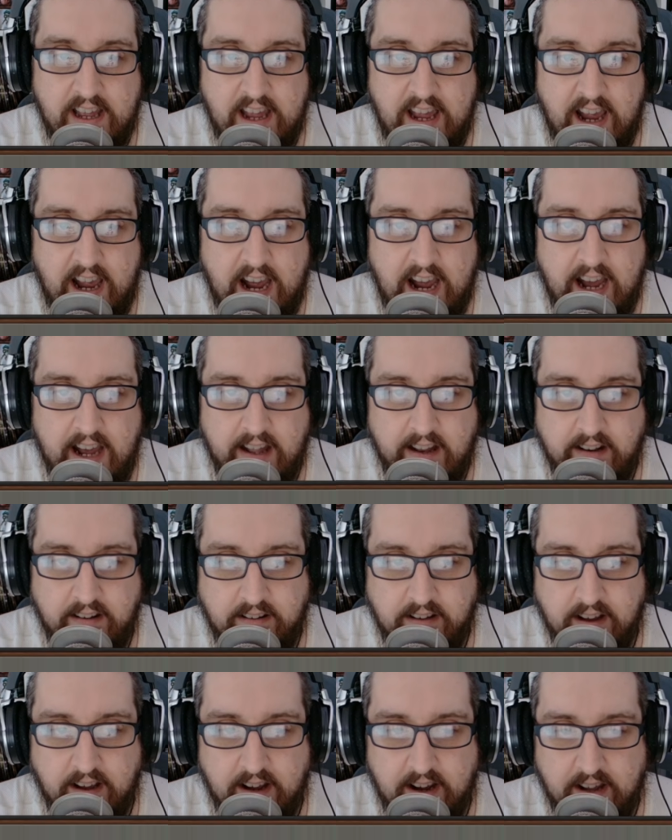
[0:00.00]
and
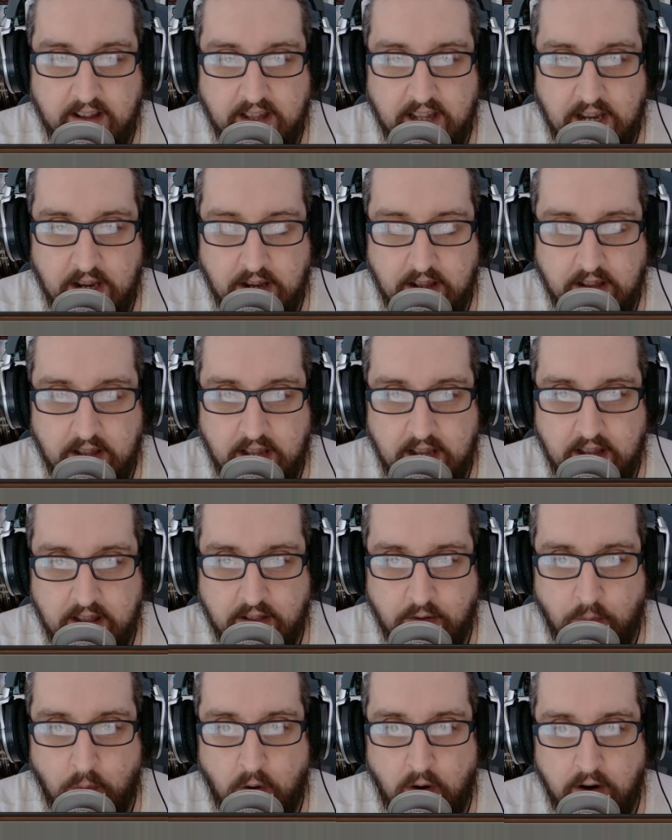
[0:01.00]

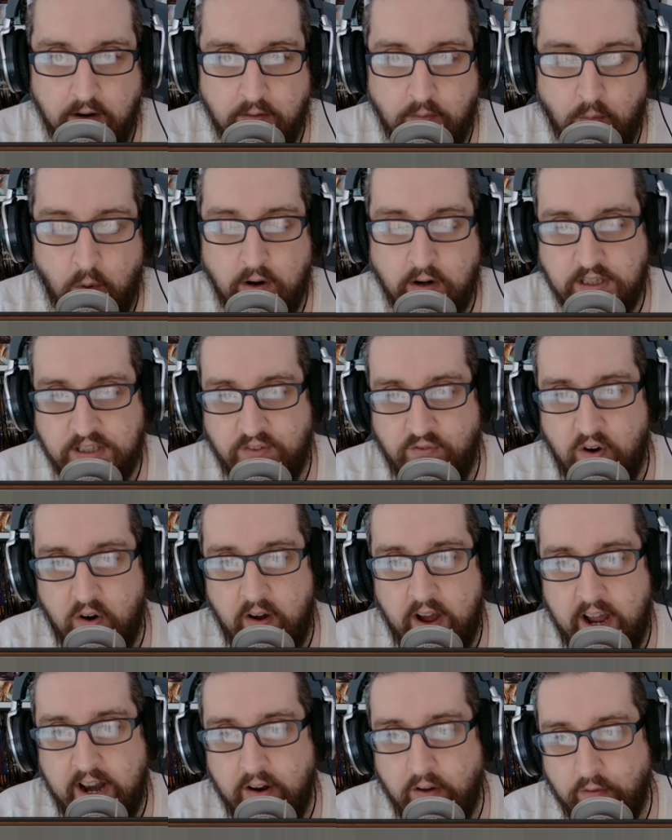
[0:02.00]
the Warriors of
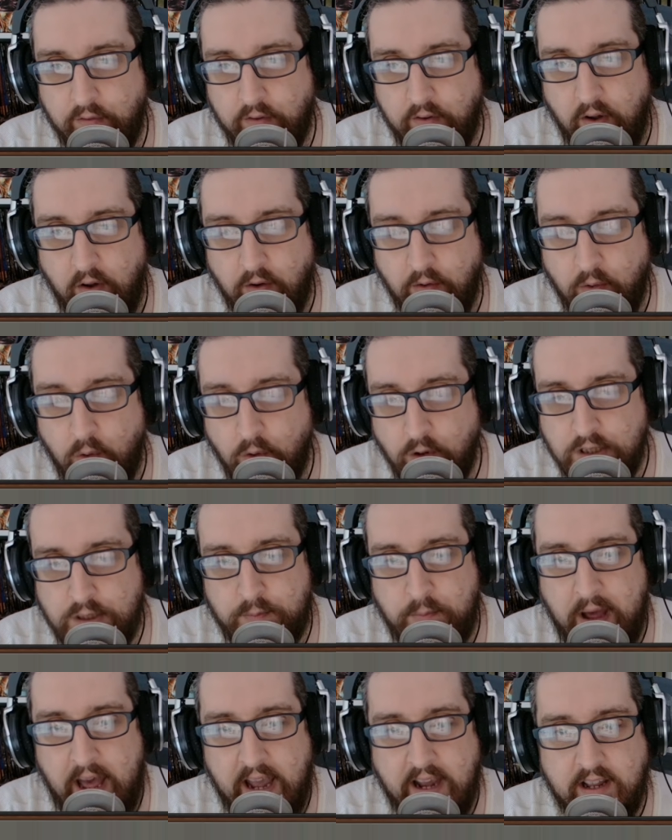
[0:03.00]
Rohan on
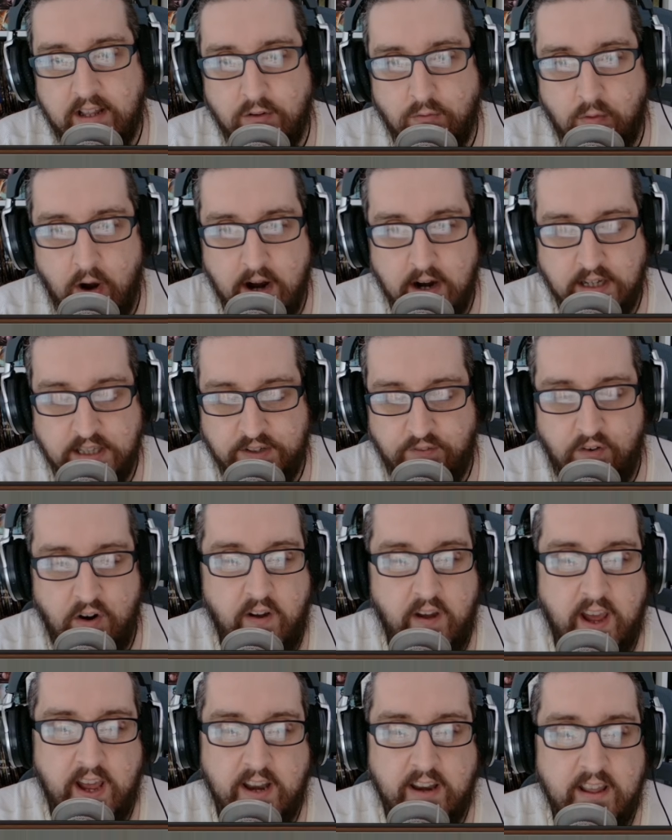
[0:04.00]
horseback, the Riders of
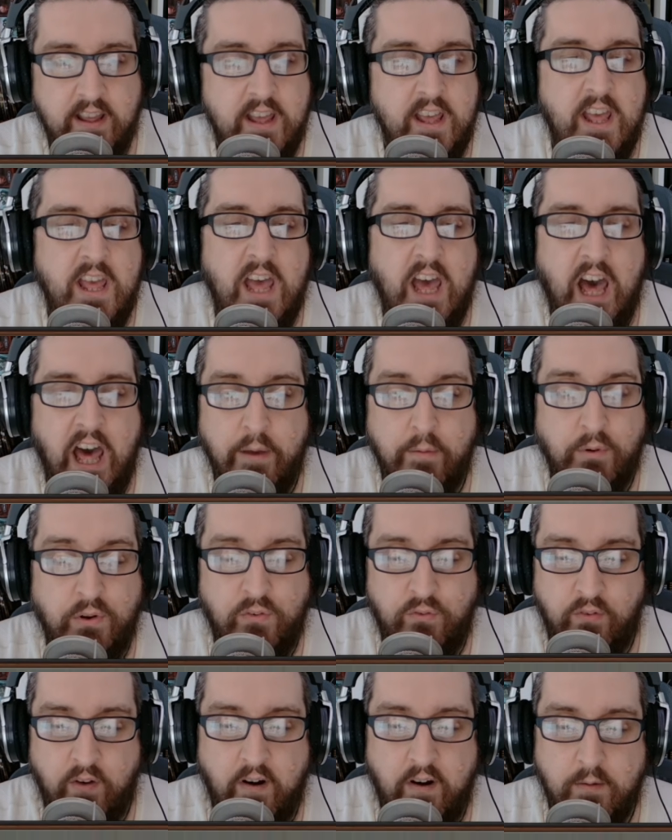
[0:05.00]
Rohan, I was
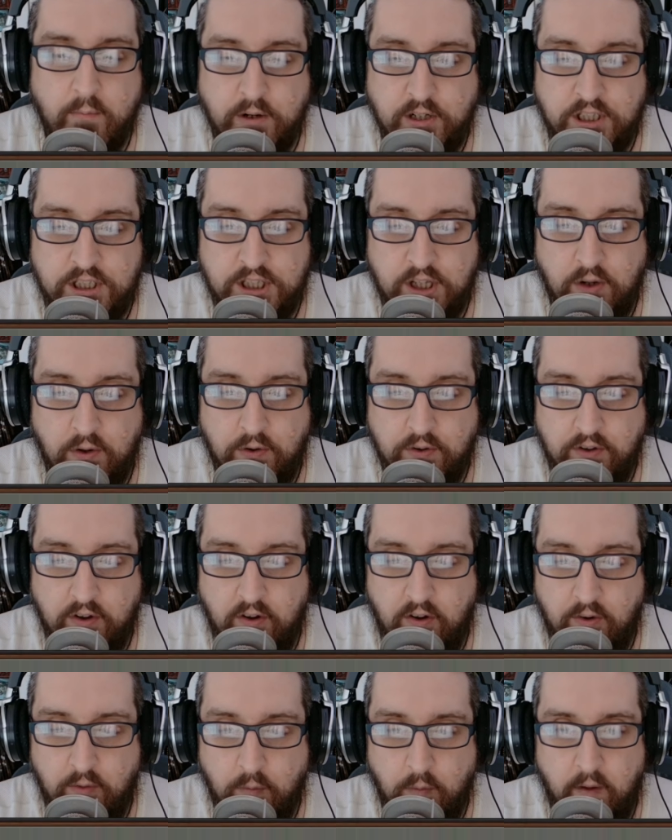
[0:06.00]
very much sold
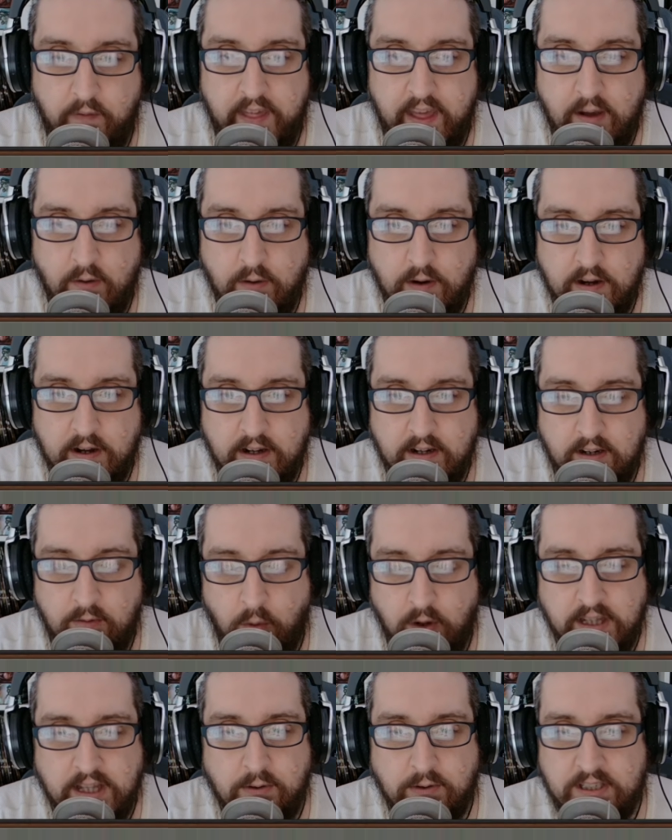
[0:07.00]
on what they
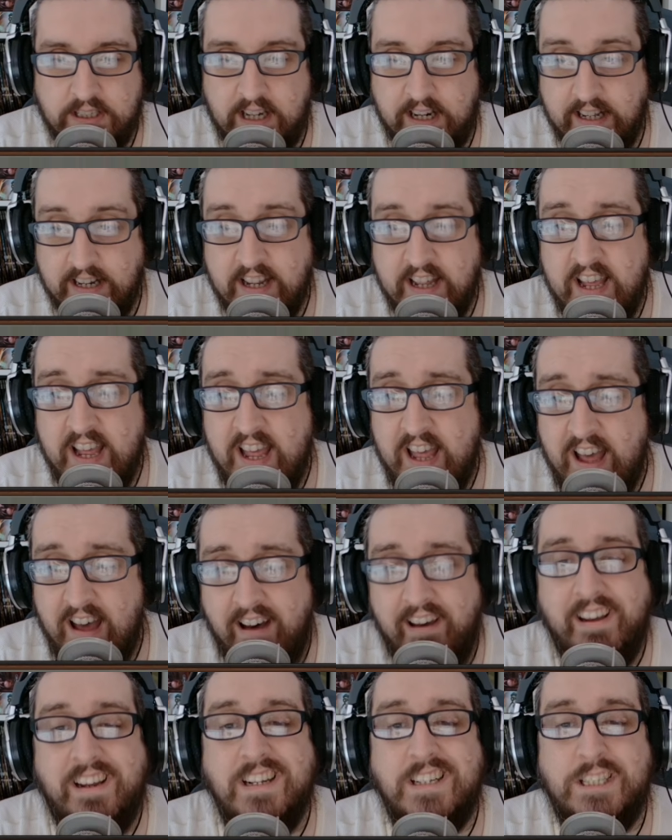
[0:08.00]
were selling.
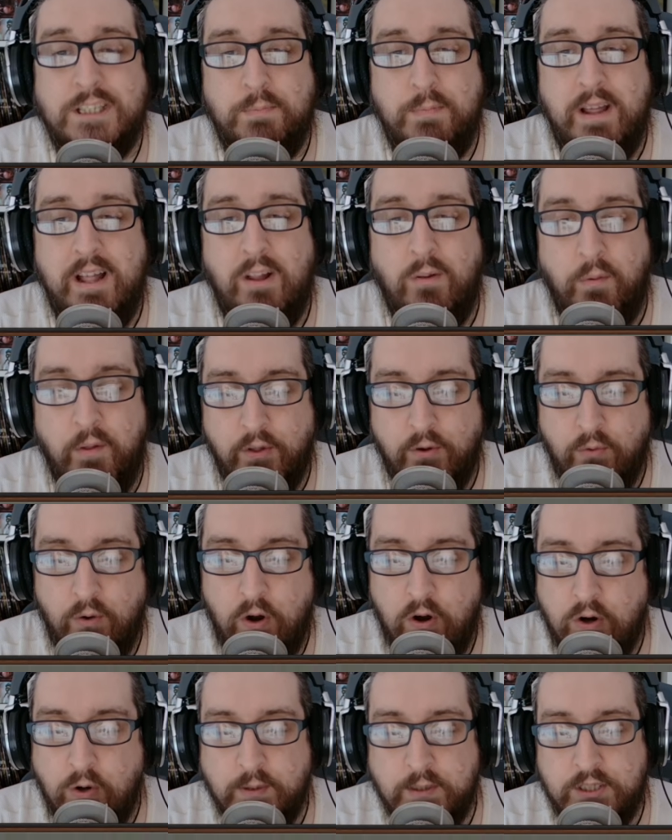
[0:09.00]
I could smell what the
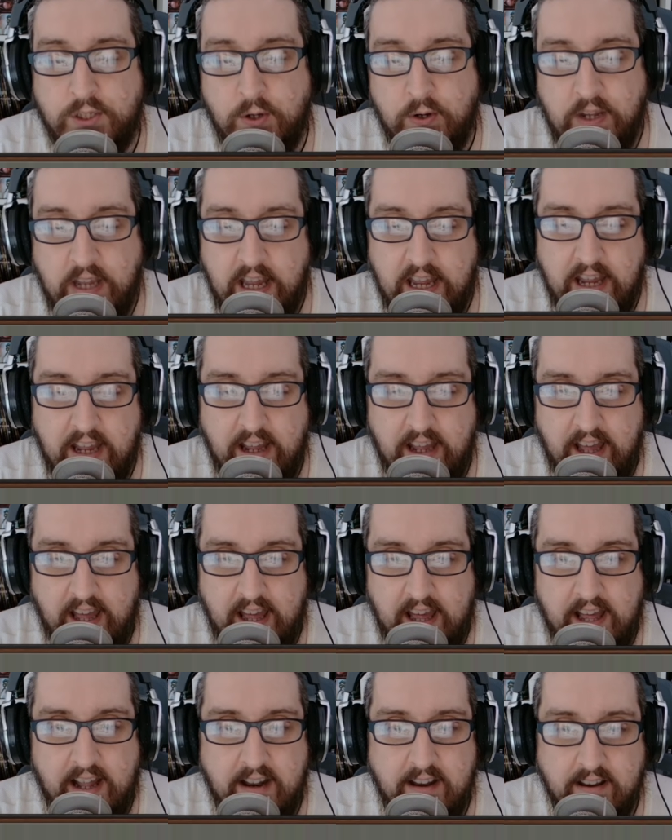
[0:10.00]
Rock was cooking,
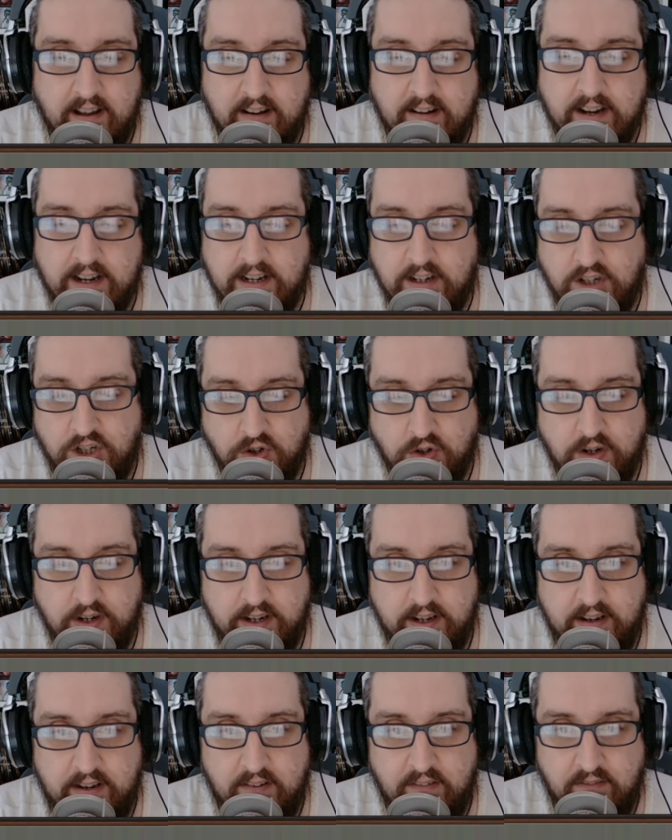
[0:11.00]
and I enjoyed
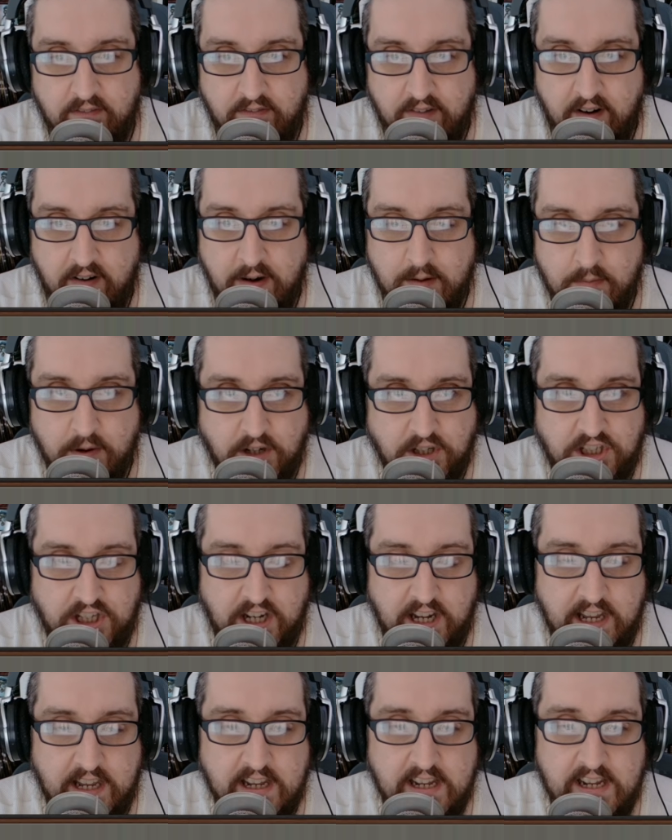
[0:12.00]
it very muchly.